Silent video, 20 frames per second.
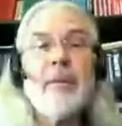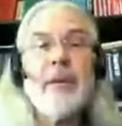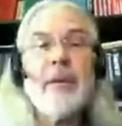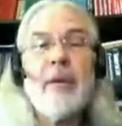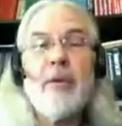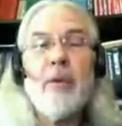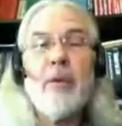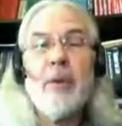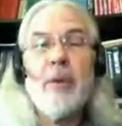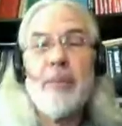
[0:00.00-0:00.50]
but then
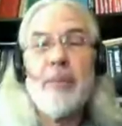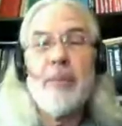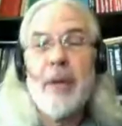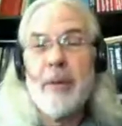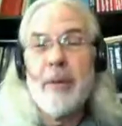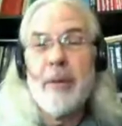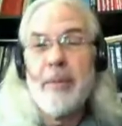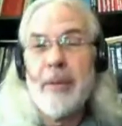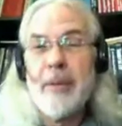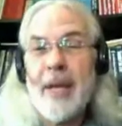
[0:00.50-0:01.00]
we wouldn't be
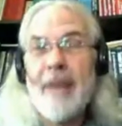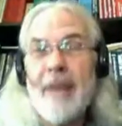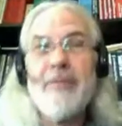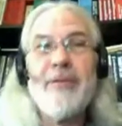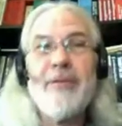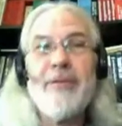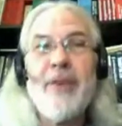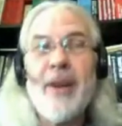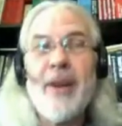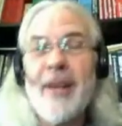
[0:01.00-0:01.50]
able to be having
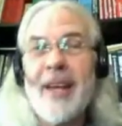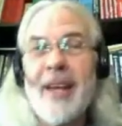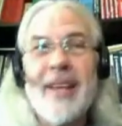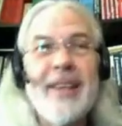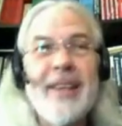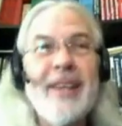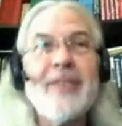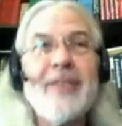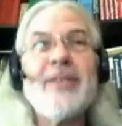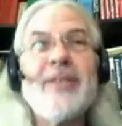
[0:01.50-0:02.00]
fun like
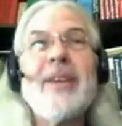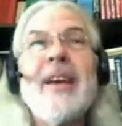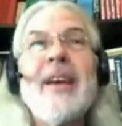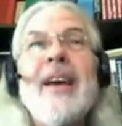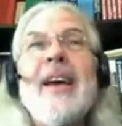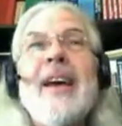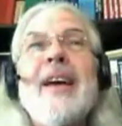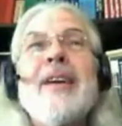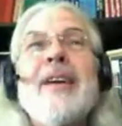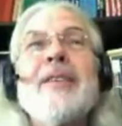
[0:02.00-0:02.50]
this.
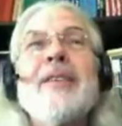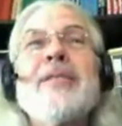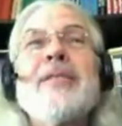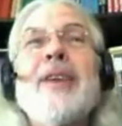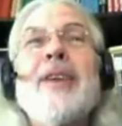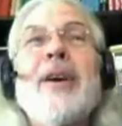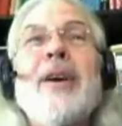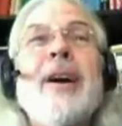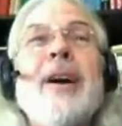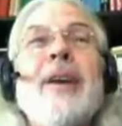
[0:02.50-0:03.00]

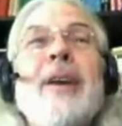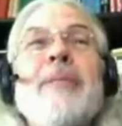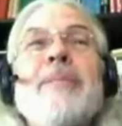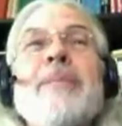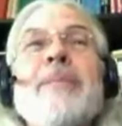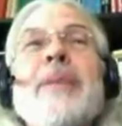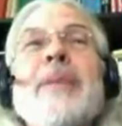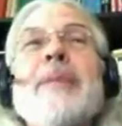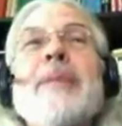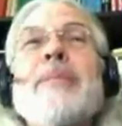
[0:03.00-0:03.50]
So
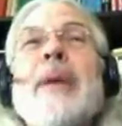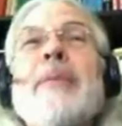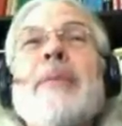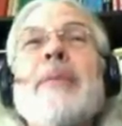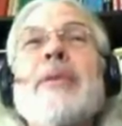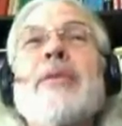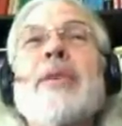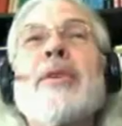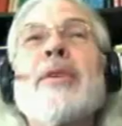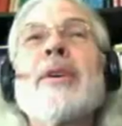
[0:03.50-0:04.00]
maybe
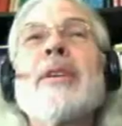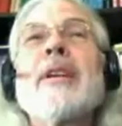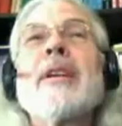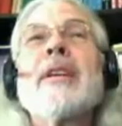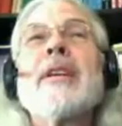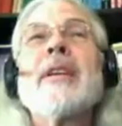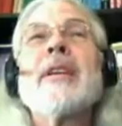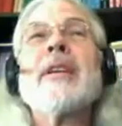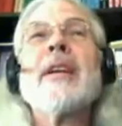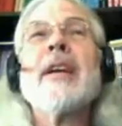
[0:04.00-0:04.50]
it's good that it
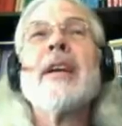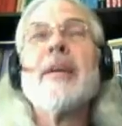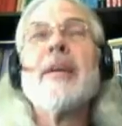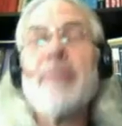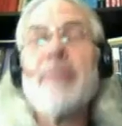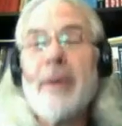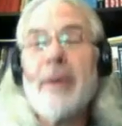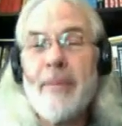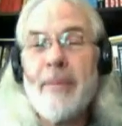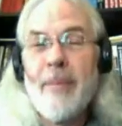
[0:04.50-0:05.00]
didn't
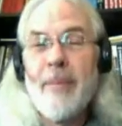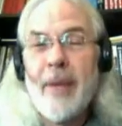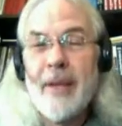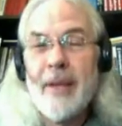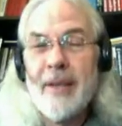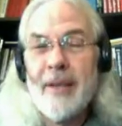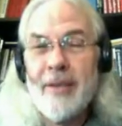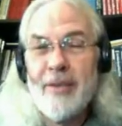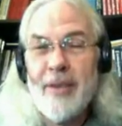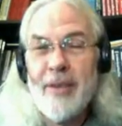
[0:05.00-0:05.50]
happen, at
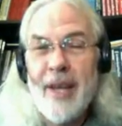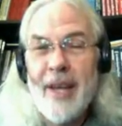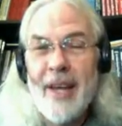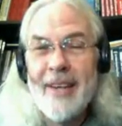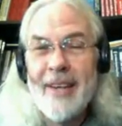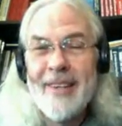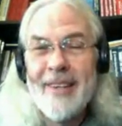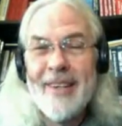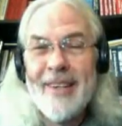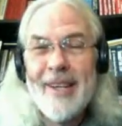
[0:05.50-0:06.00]
least yet.
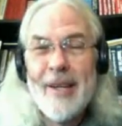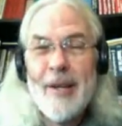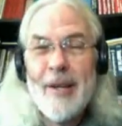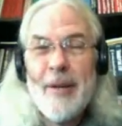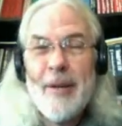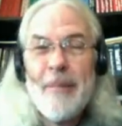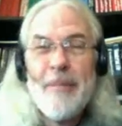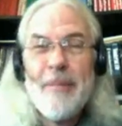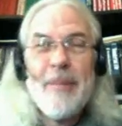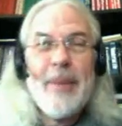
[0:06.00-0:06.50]

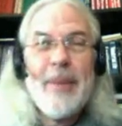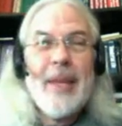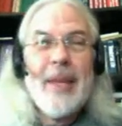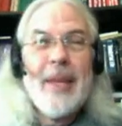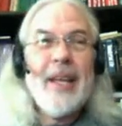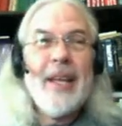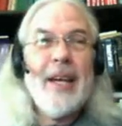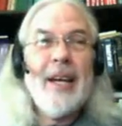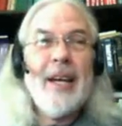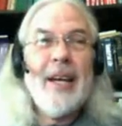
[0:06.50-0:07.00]

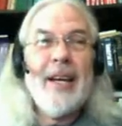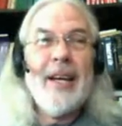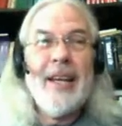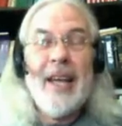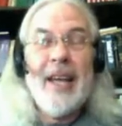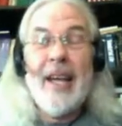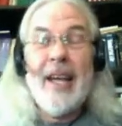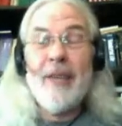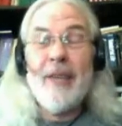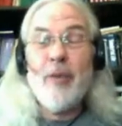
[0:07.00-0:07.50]

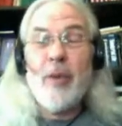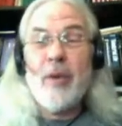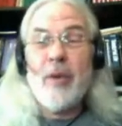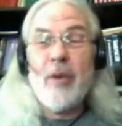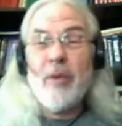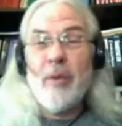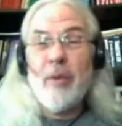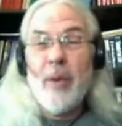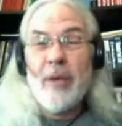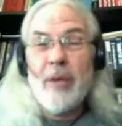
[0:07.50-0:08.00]
And with the
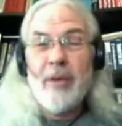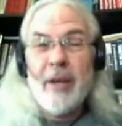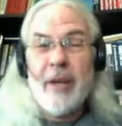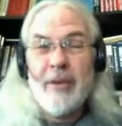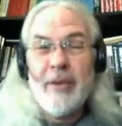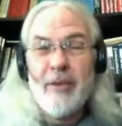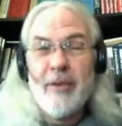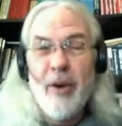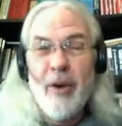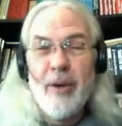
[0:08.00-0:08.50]
way the sun
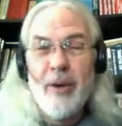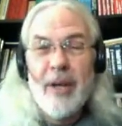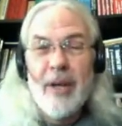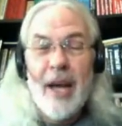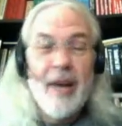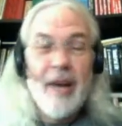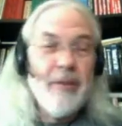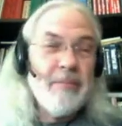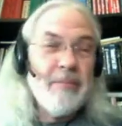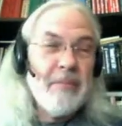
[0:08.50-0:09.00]
is going
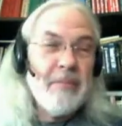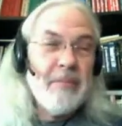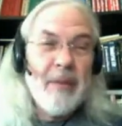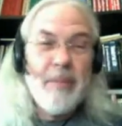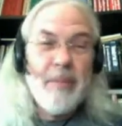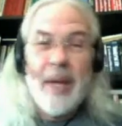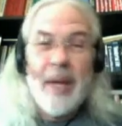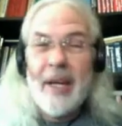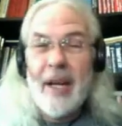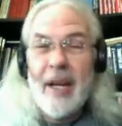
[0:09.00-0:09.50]
down, it
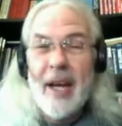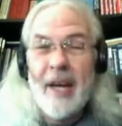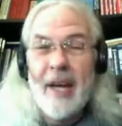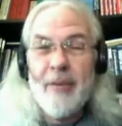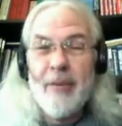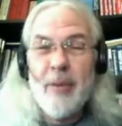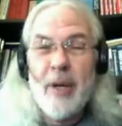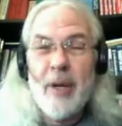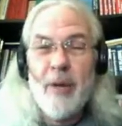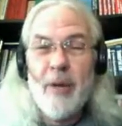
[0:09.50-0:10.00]
may not.
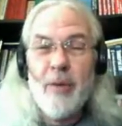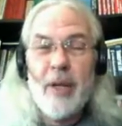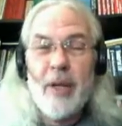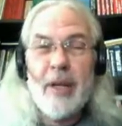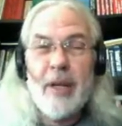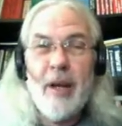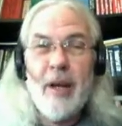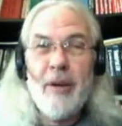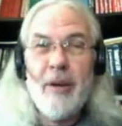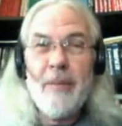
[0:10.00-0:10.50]
We don't really
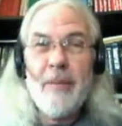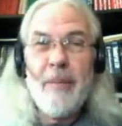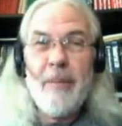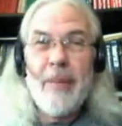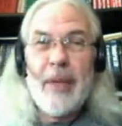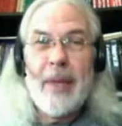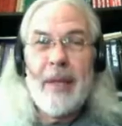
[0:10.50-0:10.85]
know.